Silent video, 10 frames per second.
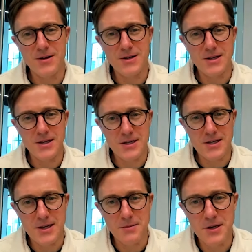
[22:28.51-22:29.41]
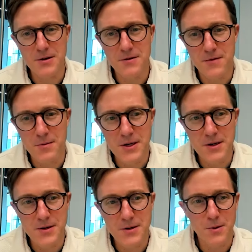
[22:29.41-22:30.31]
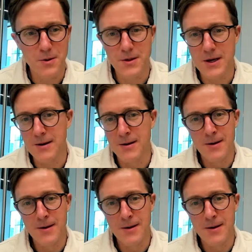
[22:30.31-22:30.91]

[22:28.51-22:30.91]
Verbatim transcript: since it's a substitute for a meal, or that